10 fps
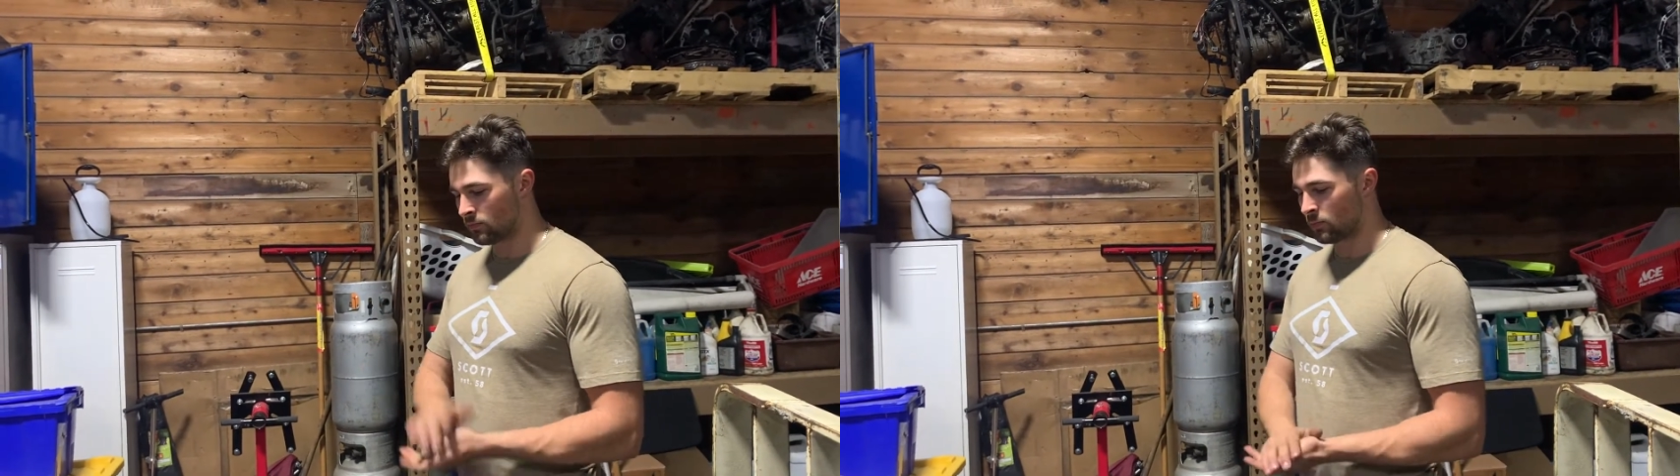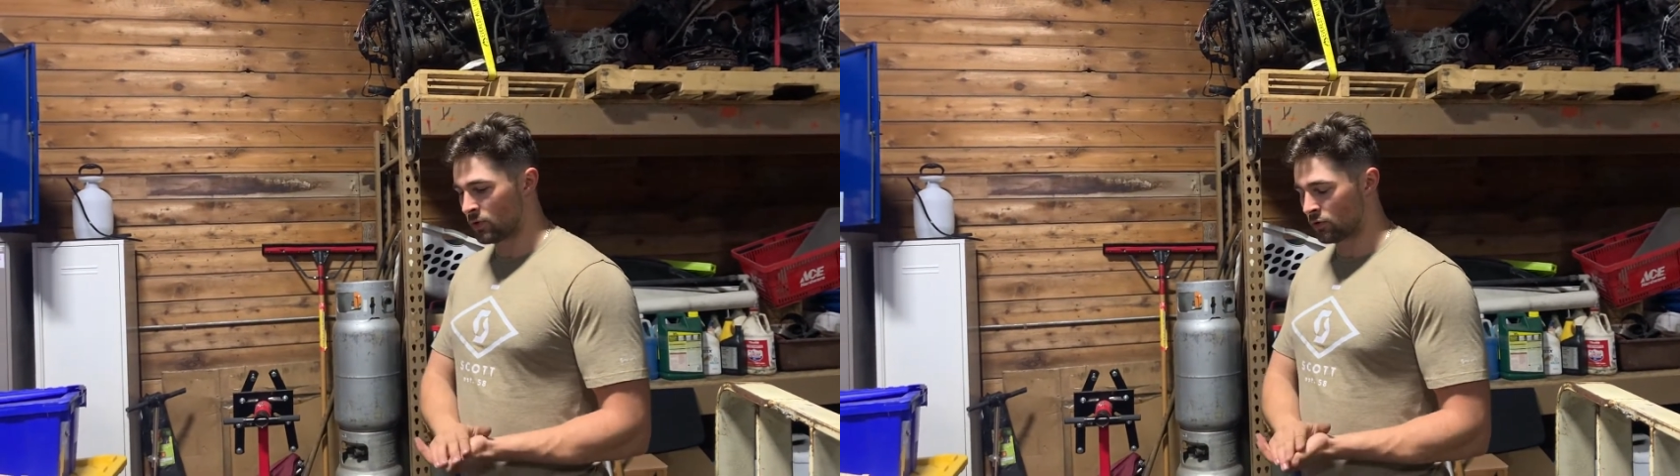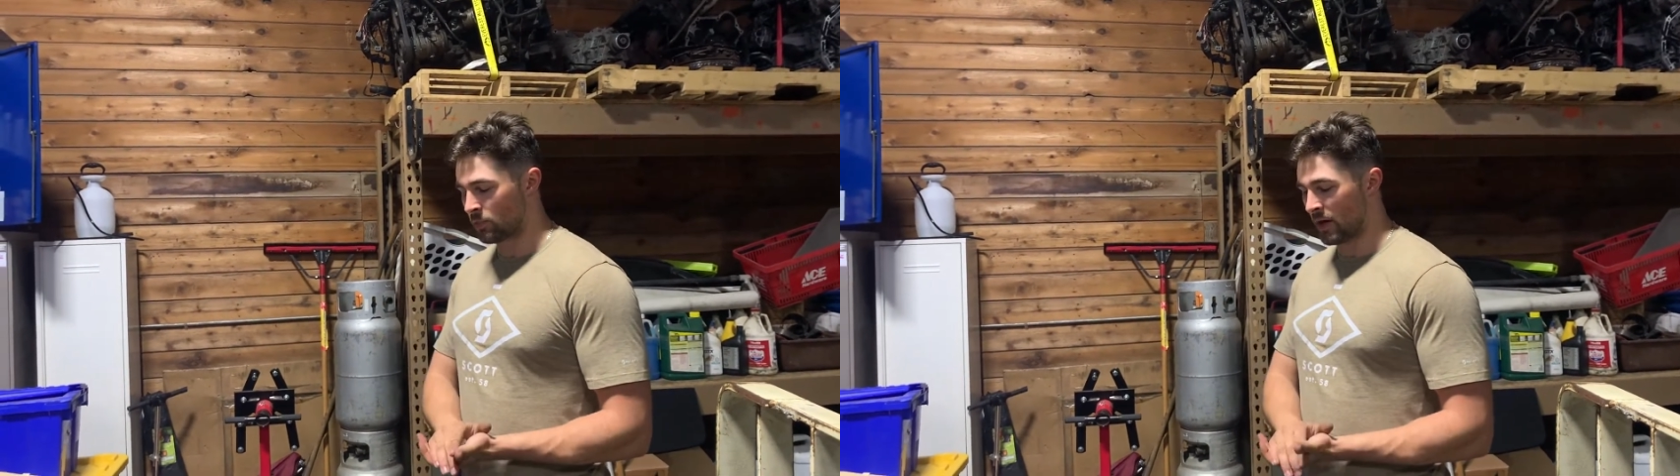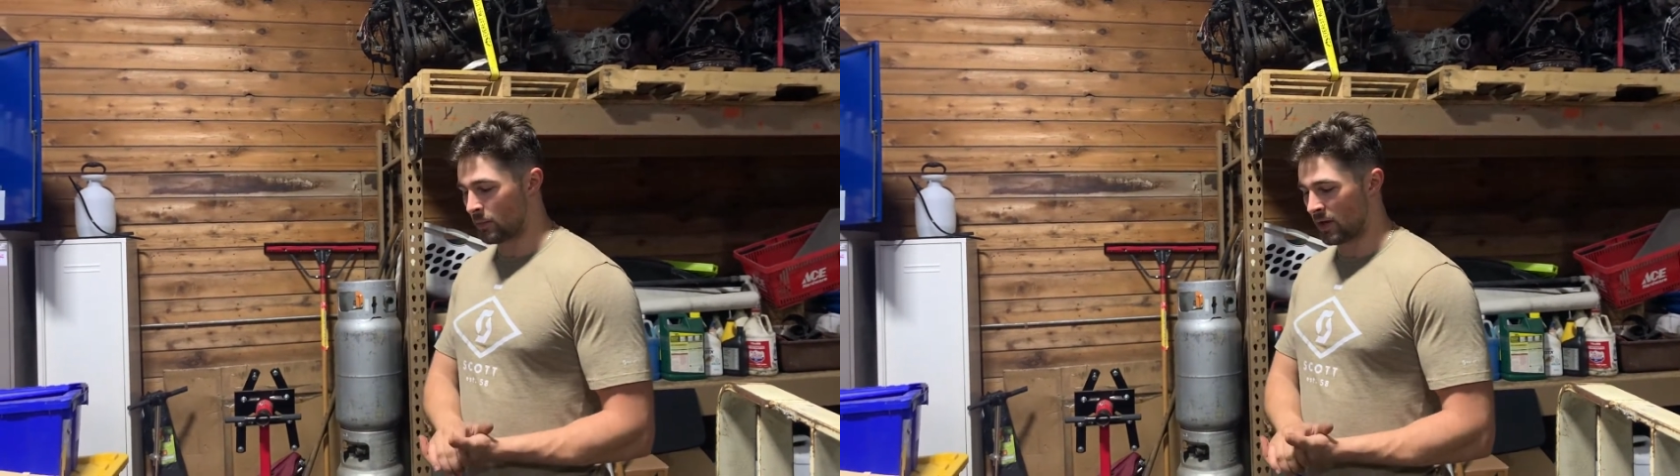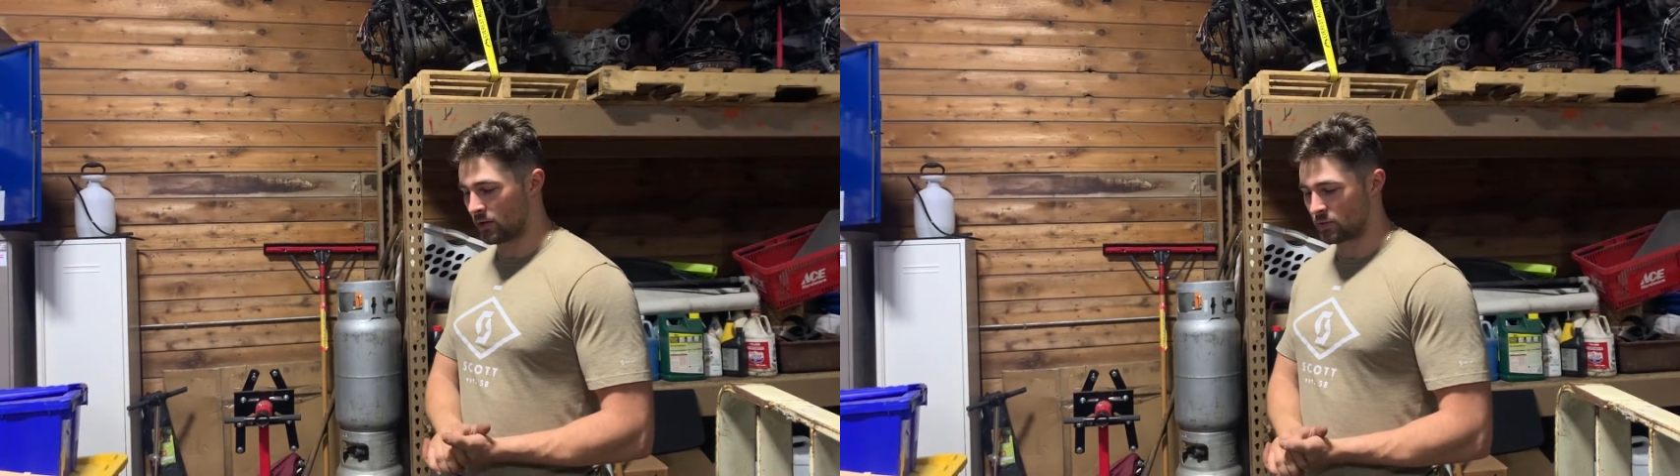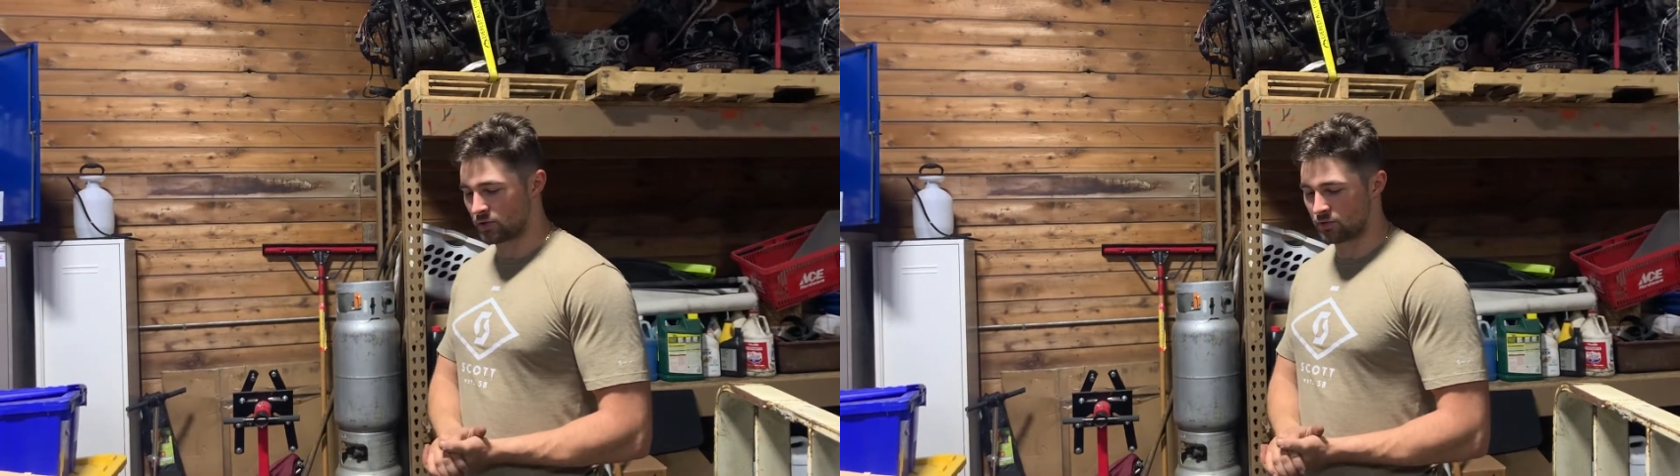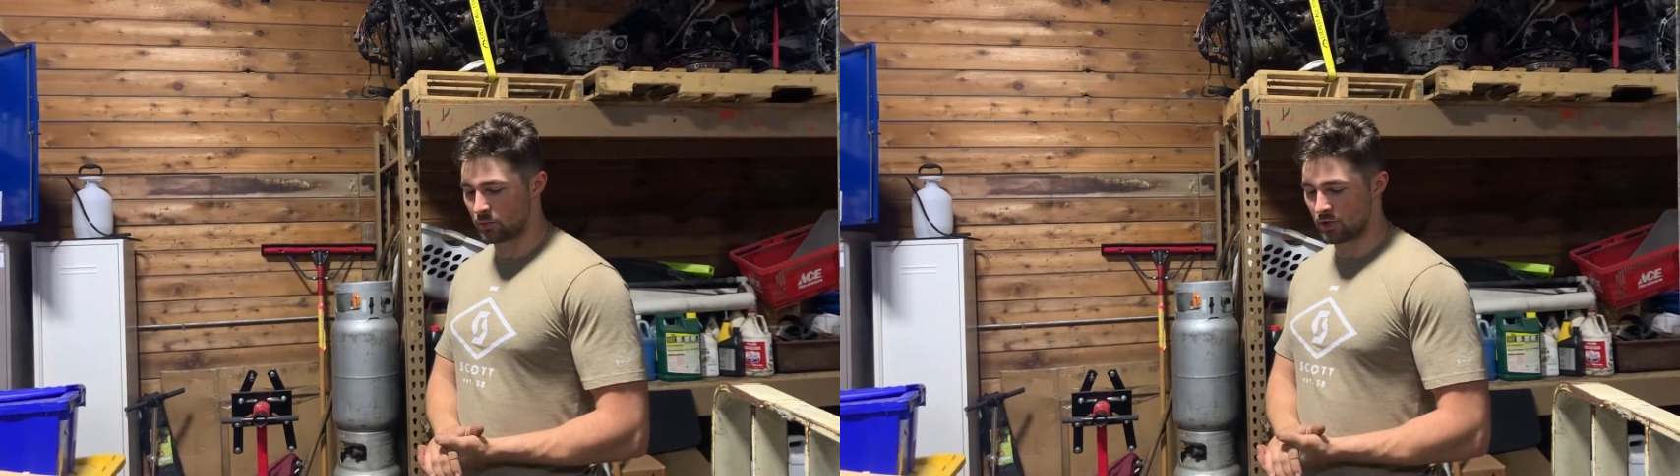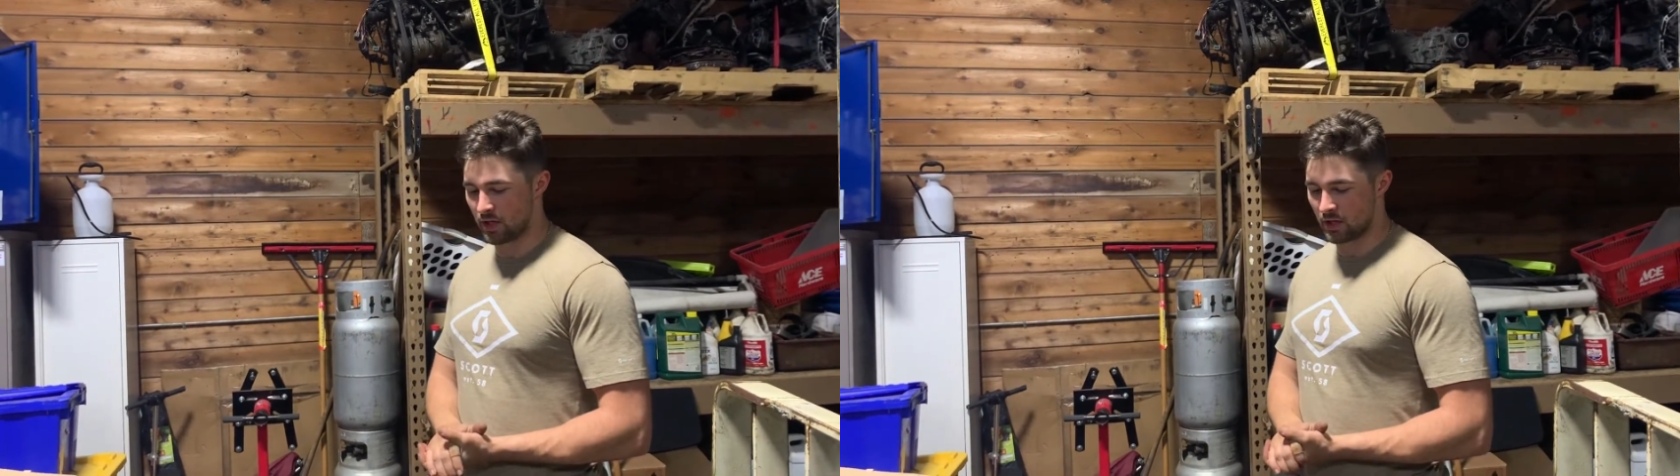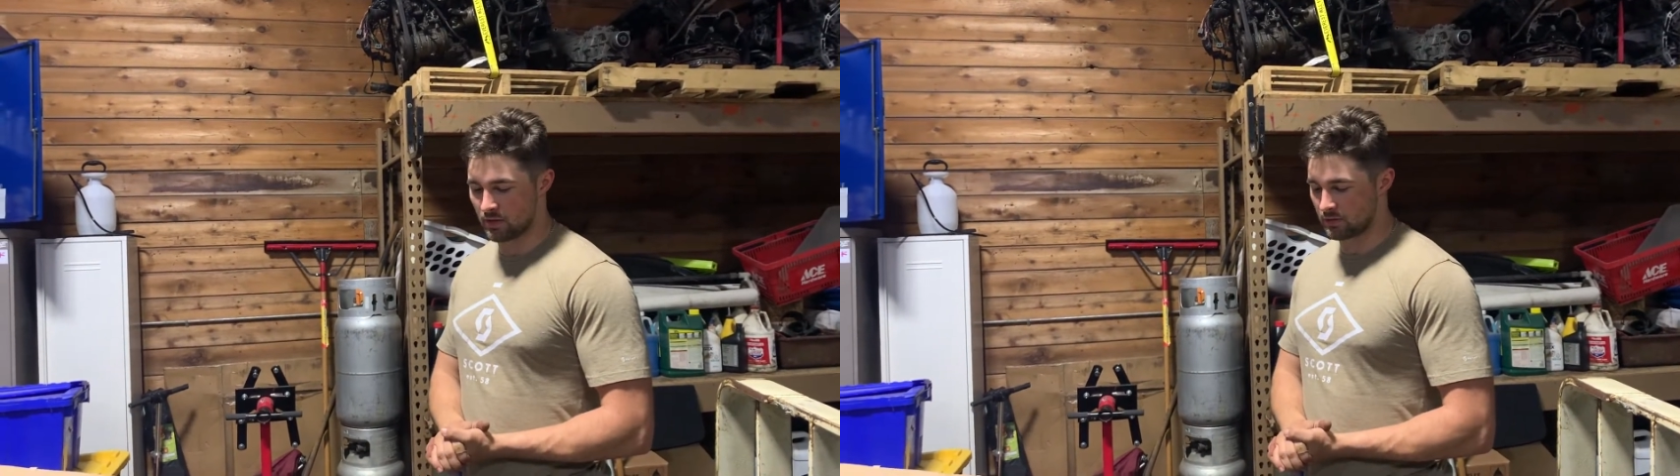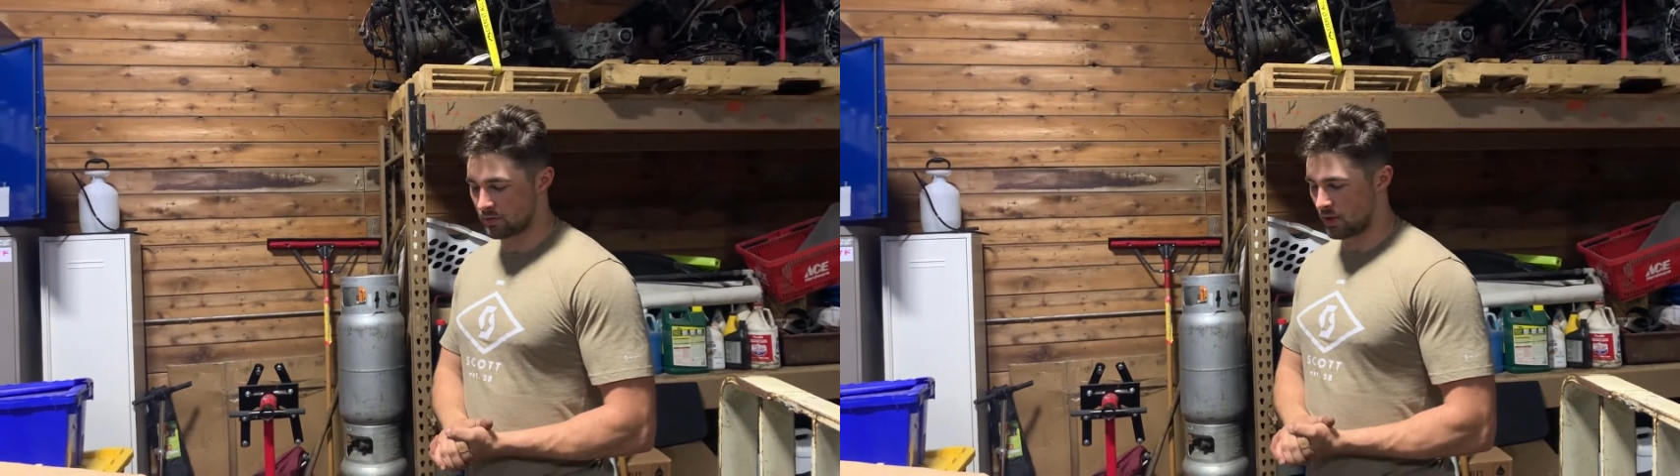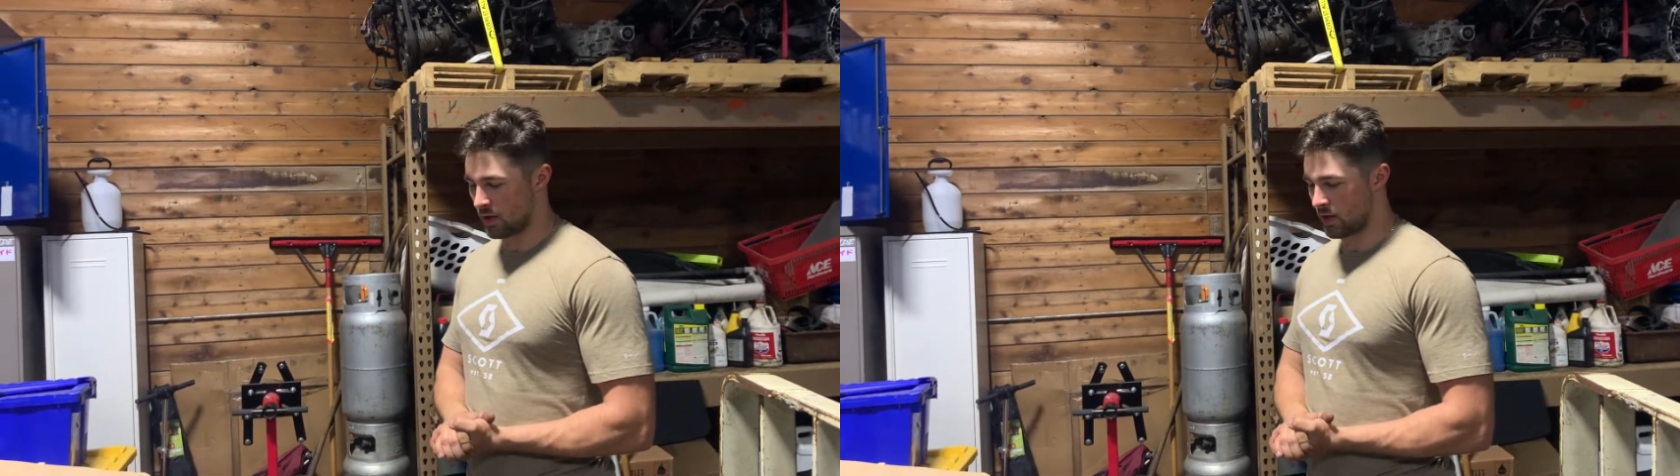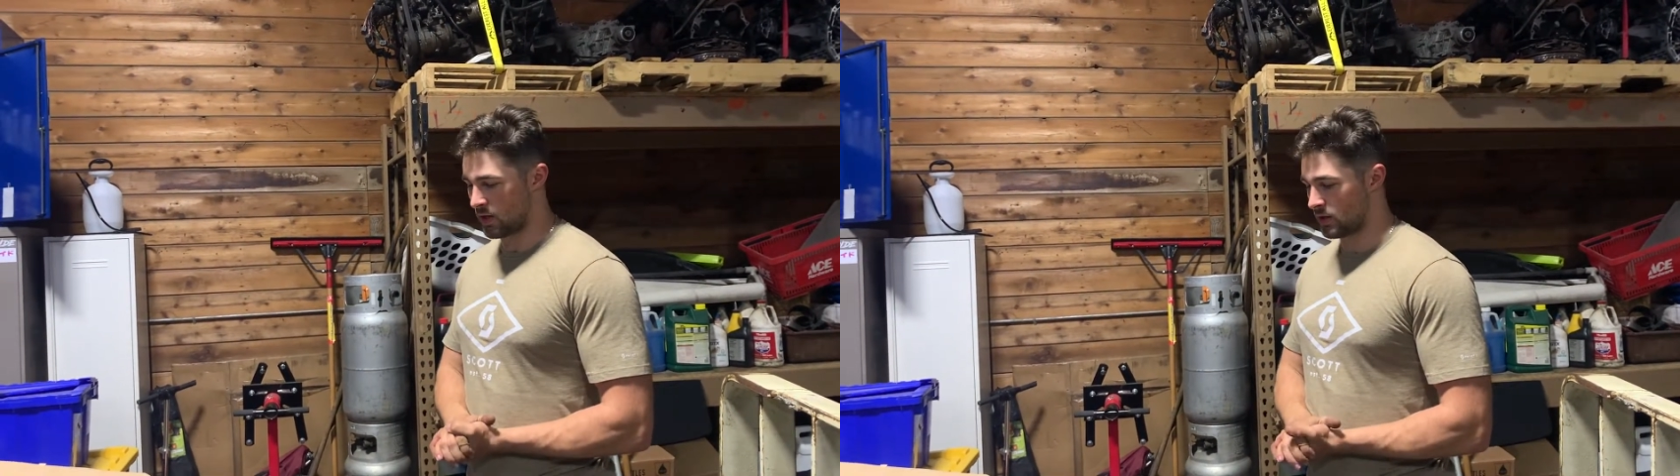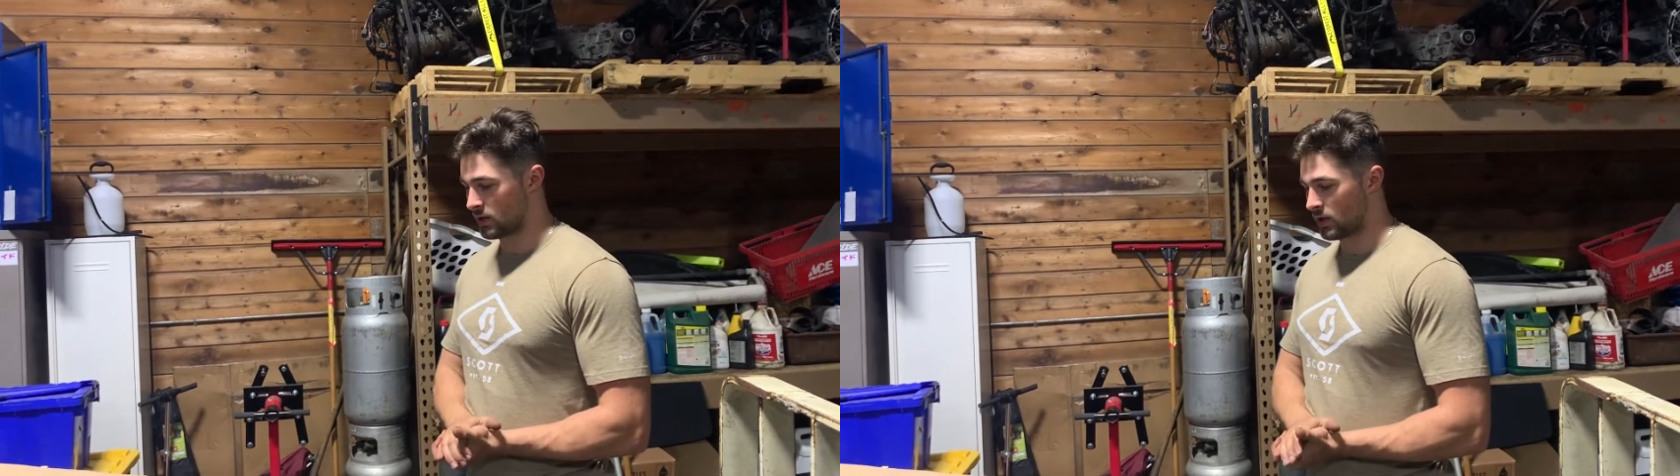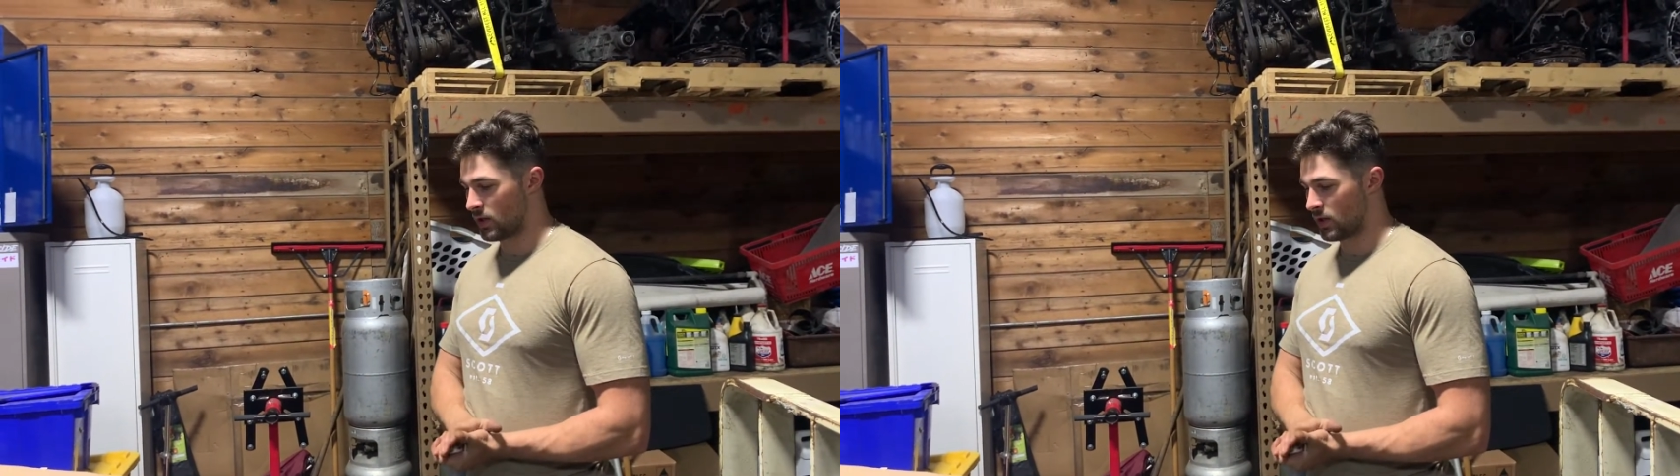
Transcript: built the bottom end, which is super nice. And